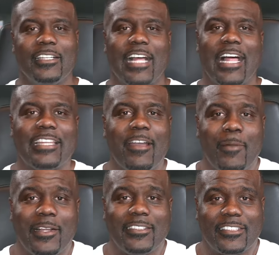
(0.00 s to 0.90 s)
I let
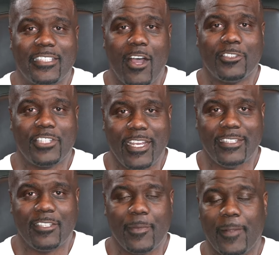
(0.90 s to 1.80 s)
my nostalgia
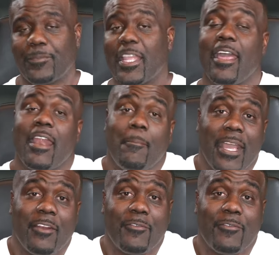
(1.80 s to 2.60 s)
get to me. And I made a